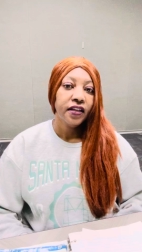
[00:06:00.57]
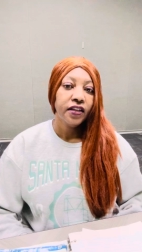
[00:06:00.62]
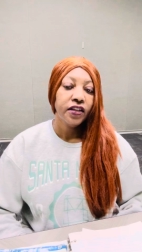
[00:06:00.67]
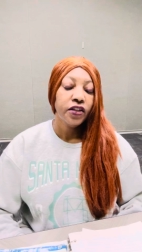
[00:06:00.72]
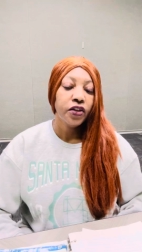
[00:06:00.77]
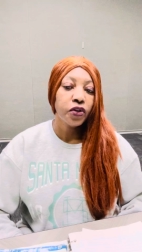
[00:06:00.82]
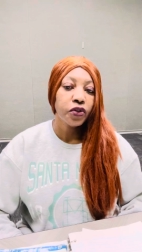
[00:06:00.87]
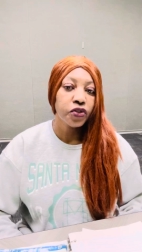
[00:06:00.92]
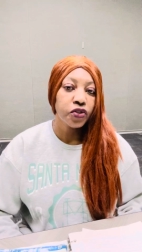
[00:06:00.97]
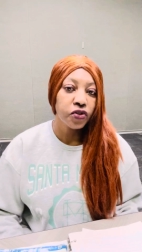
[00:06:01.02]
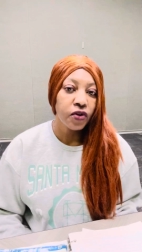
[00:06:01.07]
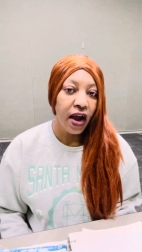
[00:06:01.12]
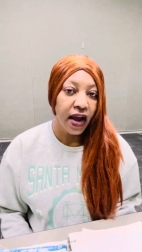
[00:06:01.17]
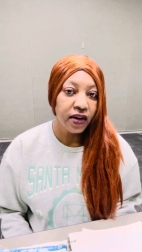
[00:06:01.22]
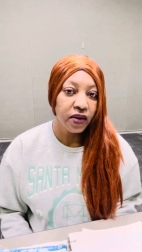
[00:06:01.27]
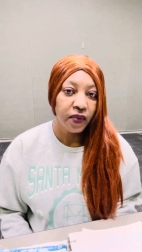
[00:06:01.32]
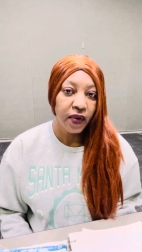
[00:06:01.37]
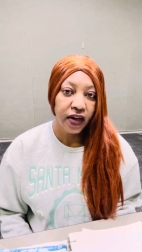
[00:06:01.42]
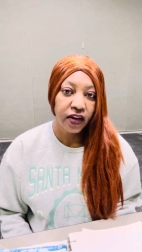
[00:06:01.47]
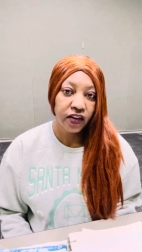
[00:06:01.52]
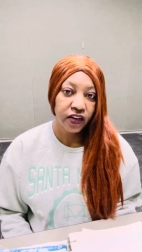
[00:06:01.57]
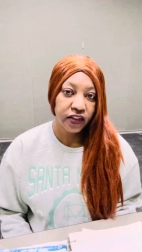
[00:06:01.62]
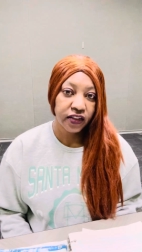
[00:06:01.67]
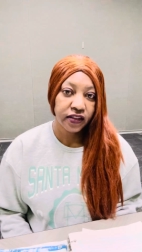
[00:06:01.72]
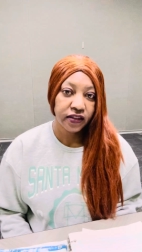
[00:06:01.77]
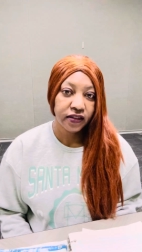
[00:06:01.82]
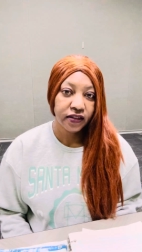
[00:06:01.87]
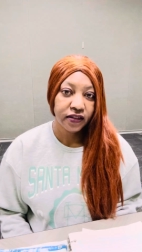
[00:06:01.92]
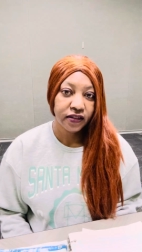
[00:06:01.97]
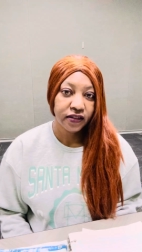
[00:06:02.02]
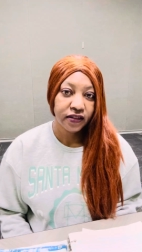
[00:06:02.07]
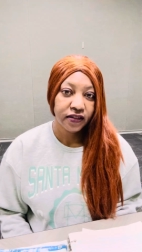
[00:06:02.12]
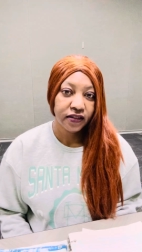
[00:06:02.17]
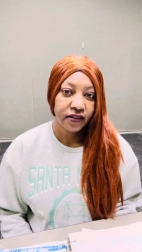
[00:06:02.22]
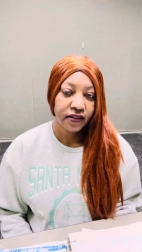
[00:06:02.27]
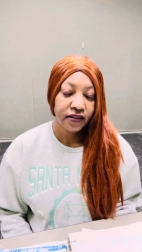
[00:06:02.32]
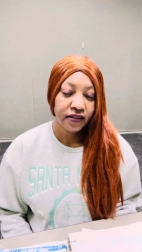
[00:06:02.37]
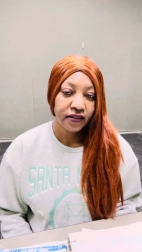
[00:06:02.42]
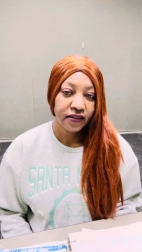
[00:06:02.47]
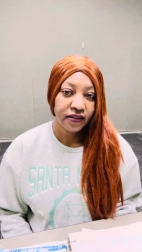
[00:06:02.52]
Your track record.
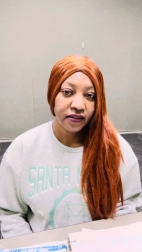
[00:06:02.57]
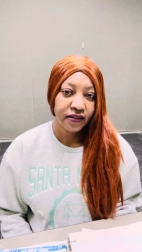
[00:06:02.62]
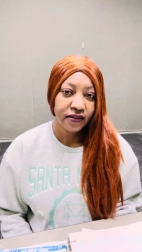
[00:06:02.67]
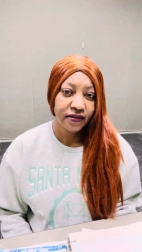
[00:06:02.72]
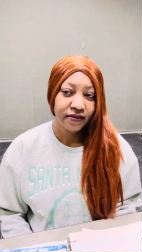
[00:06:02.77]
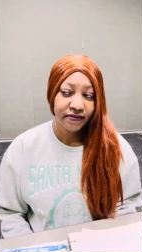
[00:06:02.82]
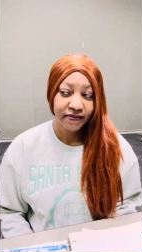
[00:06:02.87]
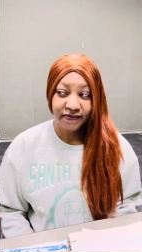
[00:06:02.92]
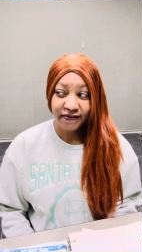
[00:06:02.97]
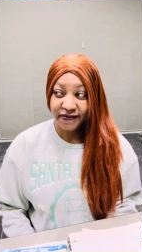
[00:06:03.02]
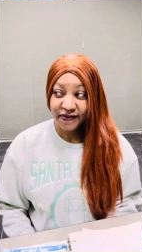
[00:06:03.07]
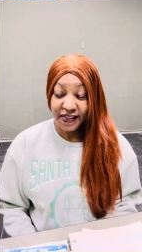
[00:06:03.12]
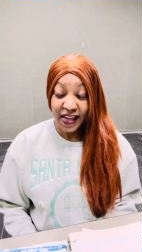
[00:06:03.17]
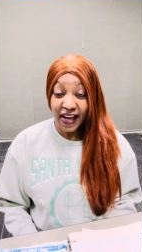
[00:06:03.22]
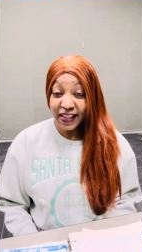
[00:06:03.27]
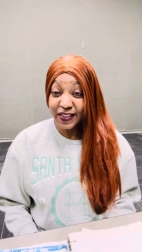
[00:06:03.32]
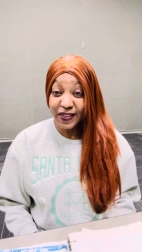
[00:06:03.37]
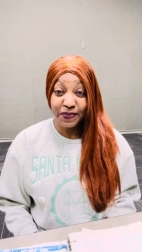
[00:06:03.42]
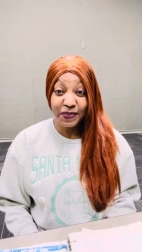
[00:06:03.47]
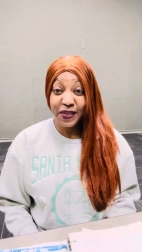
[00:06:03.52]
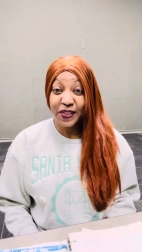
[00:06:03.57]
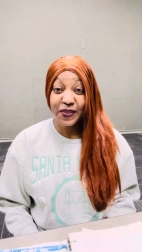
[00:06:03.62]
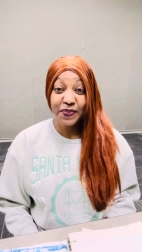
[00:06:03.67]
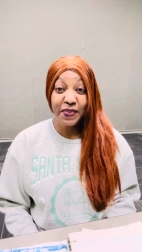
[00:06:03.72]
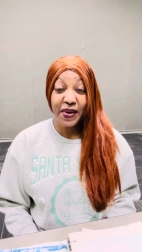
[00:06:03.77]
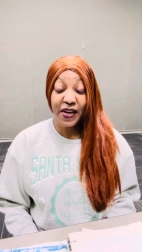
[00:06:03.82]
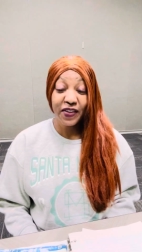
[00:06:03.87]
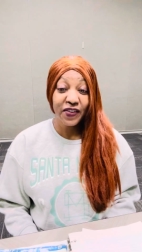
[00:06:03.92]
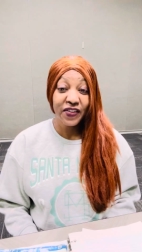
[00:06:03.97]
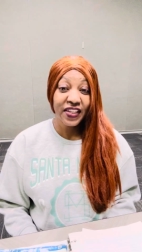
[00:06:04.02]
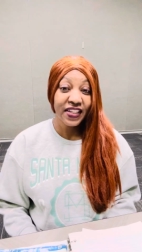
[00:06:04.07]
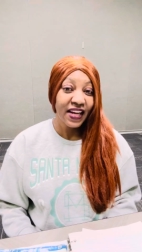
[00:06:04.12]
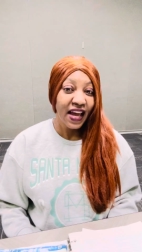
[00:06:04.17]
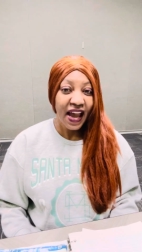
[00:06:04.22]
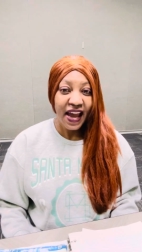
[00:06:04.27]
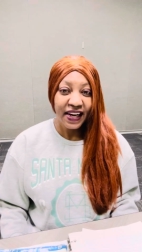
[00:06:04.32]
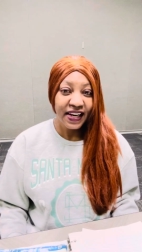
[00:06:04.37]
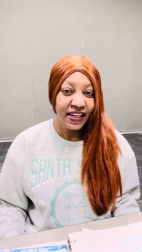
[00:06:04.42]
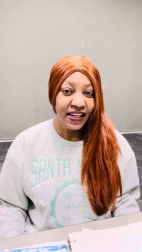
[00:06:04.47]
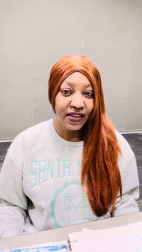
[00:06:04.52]
That speaks better than
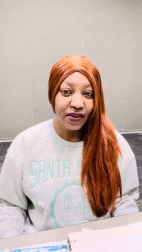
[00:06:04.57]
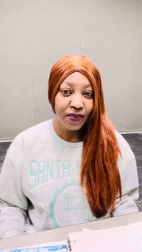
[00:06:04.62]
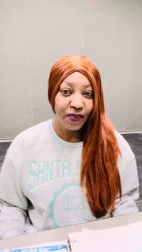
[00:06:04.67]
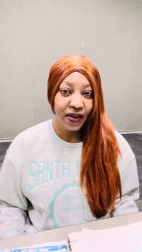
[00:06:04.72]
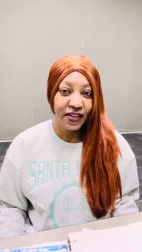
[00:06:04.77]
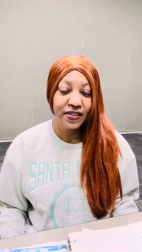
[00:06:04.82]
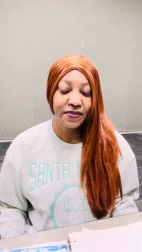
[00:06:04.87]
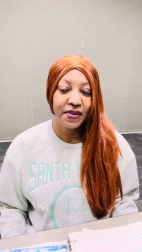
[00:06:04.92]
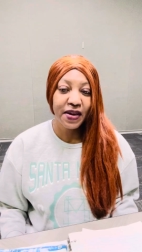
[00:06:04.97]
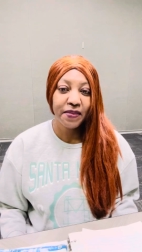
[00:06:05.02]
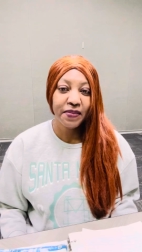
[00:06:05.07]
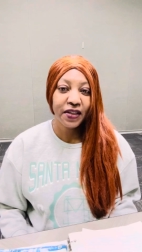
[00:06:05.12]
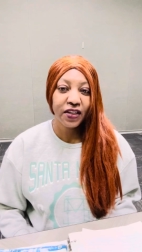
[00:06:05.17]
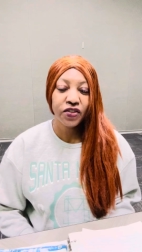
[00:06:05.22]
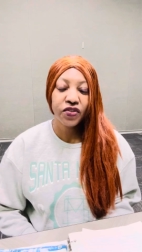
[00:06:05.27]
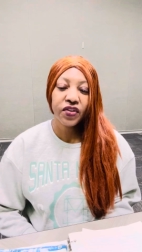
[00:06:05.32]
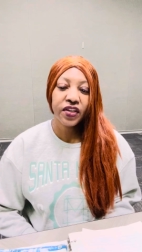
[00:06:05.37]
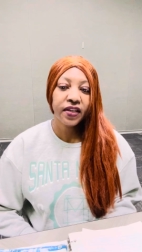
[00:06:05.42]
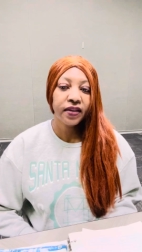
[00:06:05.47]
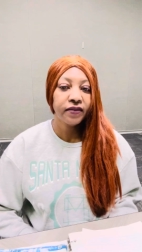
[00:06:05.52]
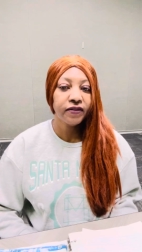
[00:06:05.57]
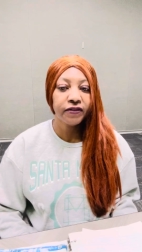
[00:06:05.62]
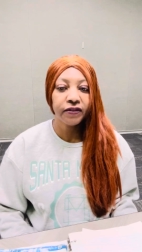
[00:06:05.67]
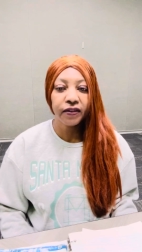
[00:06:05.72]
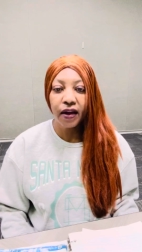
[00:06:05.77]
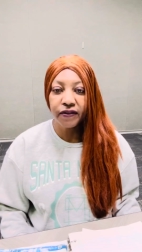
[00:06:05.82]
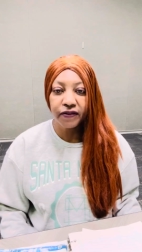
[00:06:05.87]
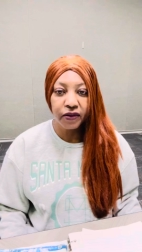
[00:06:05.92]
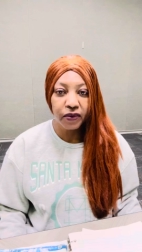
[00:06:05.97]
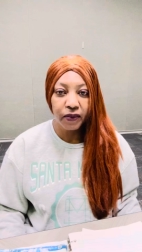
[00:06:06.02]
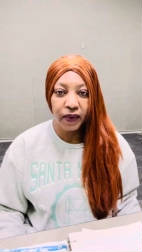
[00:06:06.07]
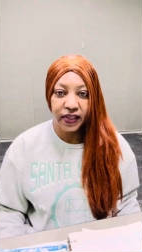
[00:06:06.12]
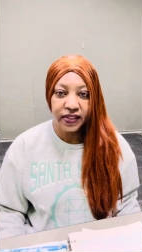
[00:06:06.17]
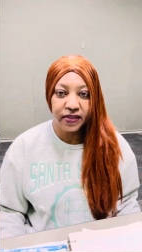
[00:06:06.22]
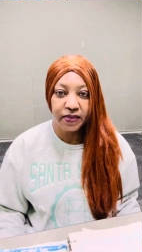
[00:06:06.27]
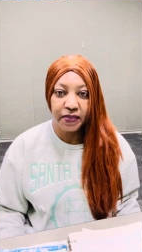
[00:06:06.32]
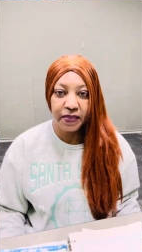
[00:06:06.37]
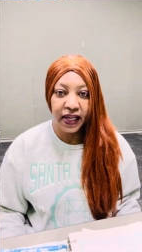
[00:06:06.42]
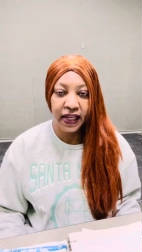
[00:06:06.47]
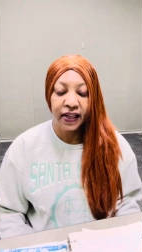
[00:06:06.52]
any resume, because you can fluff a
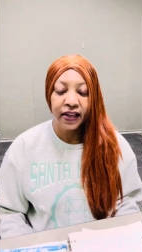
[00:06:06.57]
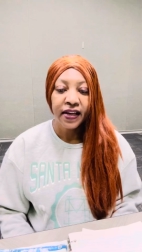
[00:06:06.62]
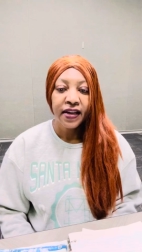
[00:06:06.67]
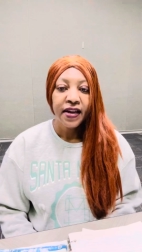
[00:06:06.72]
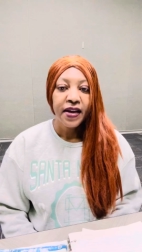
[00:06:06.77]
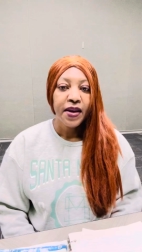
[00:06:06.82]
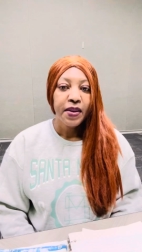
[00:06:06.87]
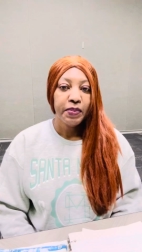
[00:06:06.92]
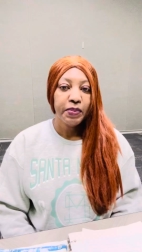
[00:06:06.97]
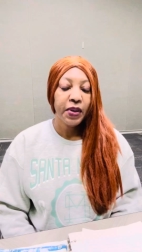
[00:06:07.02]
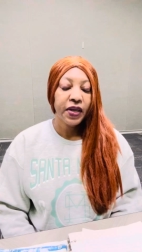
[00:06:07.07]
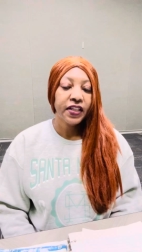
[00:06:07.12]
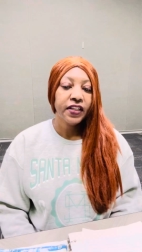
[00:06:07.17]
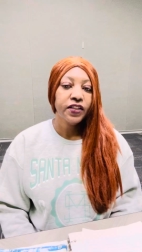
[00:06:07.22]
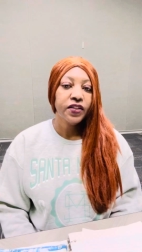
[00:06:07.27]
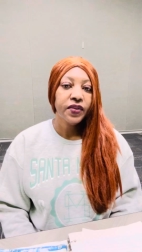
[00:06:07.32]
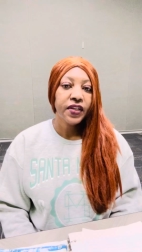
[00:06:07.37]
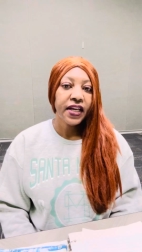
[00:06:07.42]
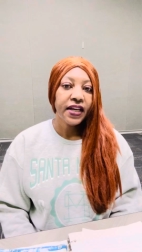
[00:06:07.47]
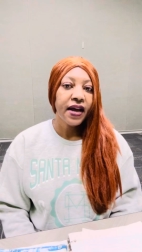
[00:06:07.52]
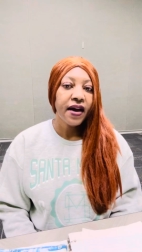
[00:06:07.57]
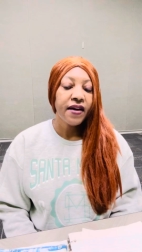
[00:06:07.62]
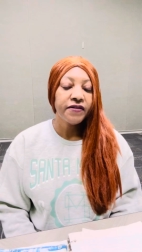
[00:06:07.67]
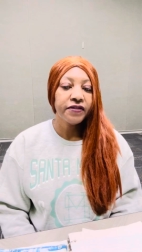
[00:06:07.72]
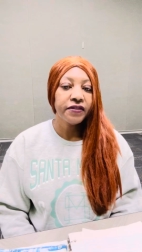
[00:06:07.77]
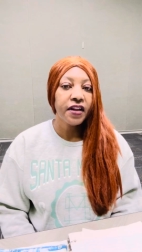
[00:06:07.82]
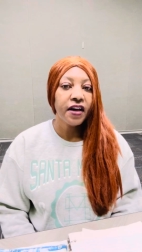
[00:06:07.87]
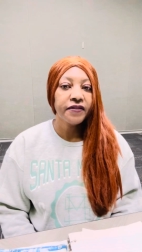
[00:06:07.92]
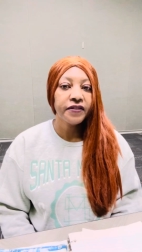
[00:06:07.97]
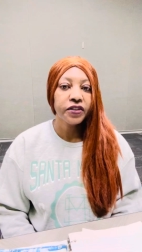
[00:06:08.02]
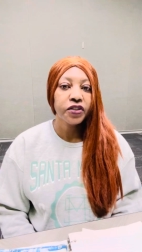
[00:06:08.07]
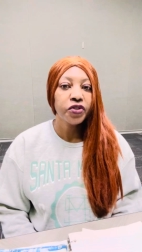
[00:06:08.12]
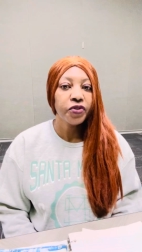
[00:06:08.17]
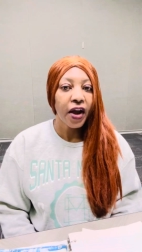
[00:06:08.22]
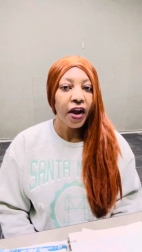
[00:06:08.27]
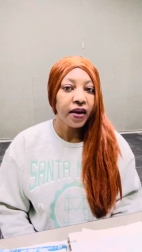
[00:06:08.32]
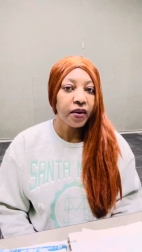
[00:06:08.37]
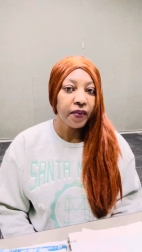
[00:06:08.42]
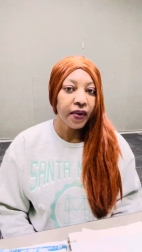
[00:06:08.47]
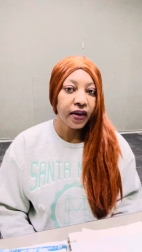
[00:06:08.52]
resume, but you cannot fluff a
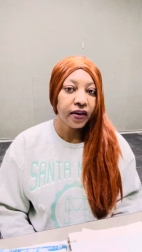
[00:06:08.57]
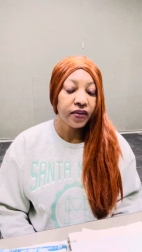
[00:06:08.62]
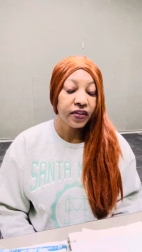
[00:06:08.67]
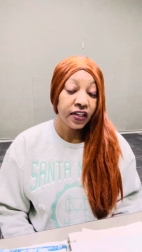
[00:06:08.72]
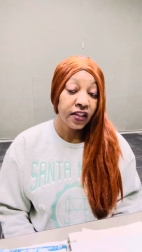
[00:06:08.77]
track record.